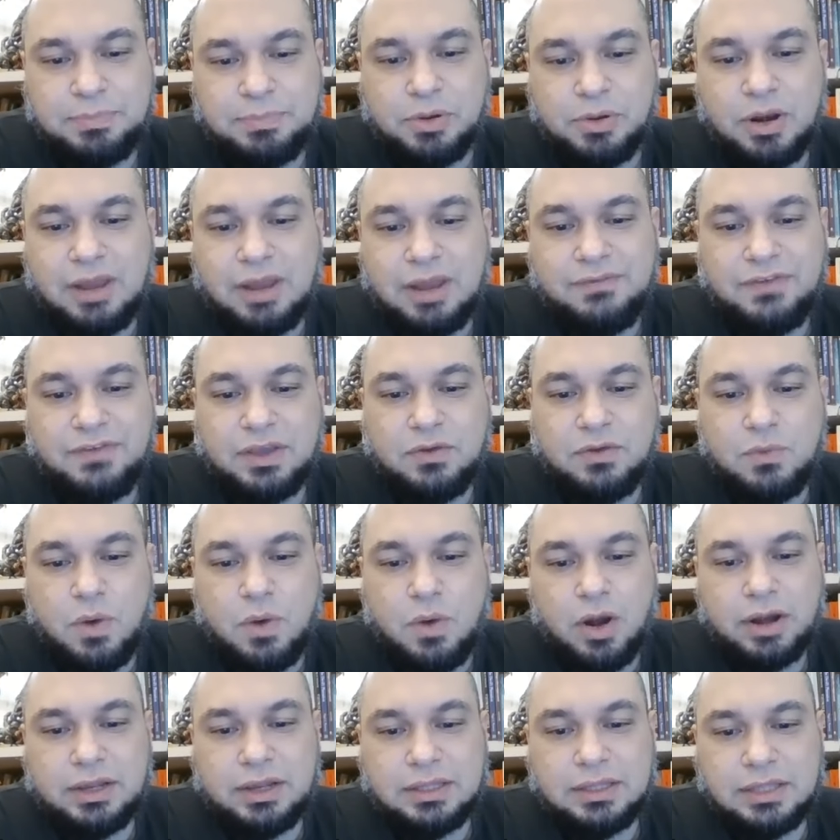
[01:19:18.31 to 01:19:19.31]
prolific
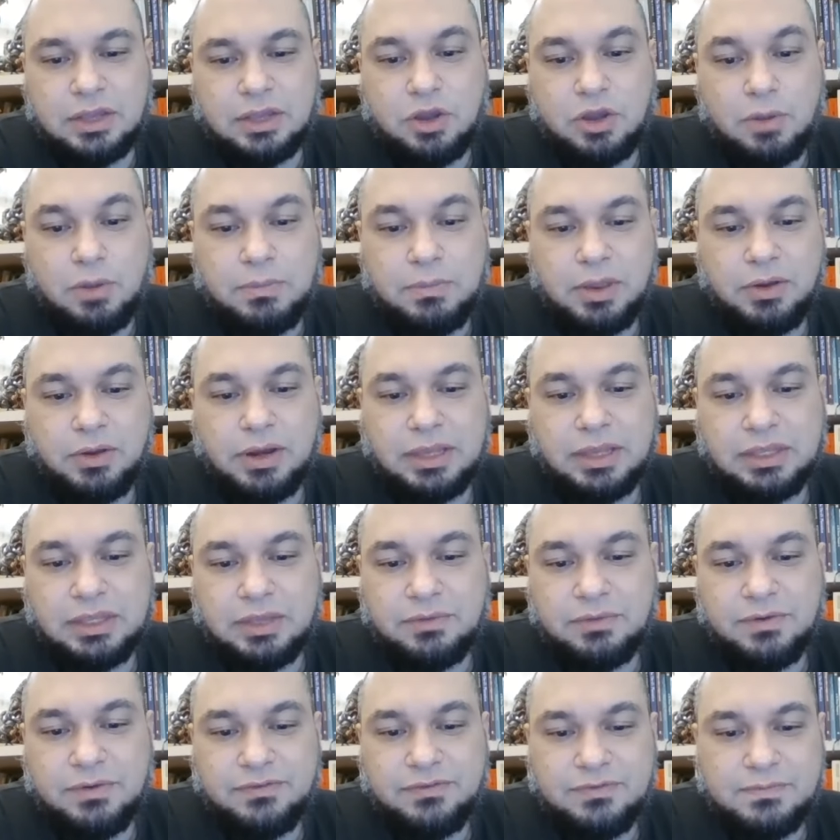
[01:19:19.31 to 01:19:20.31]
work in the
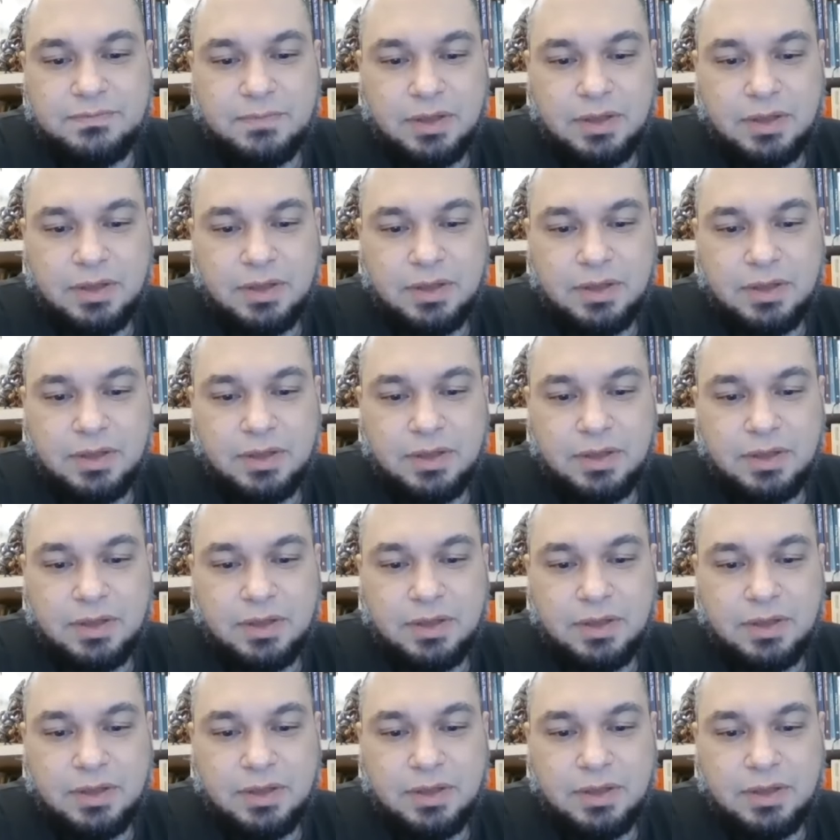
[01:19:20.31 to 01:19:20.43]
community with